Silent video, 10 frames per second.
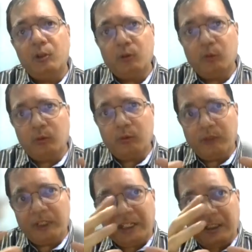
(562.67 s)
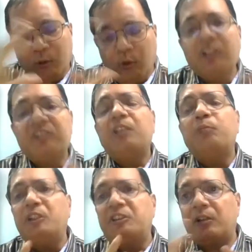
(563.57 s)
to get a
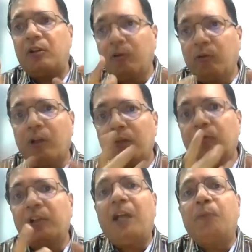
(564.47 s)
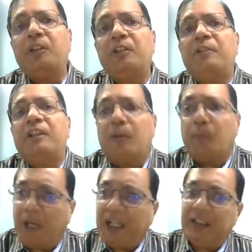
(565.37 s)
holistic picture on what could happen if we
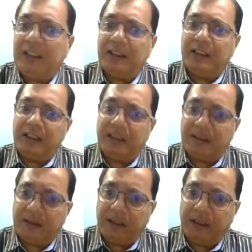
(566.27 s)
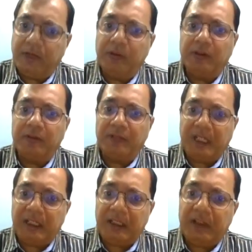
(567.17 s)
combine these individual
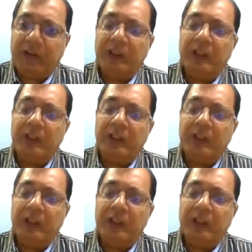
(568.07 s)
failures.